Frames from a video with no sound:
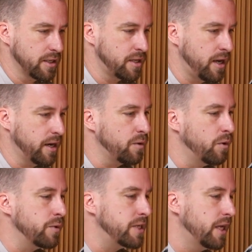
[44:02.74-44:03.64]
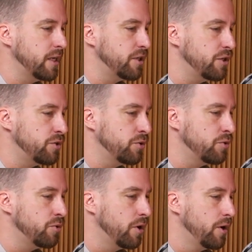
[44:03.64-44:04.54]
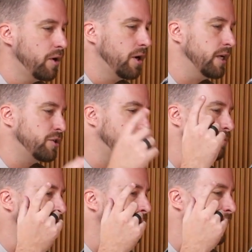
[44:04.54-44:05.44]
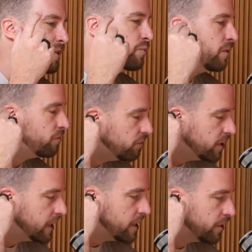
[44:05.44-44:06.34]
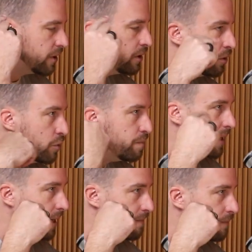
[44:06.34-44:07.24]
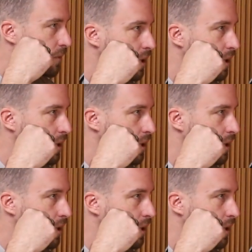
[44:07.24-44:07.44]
cathartic. What we tend to do as human beings, we're really good at looping.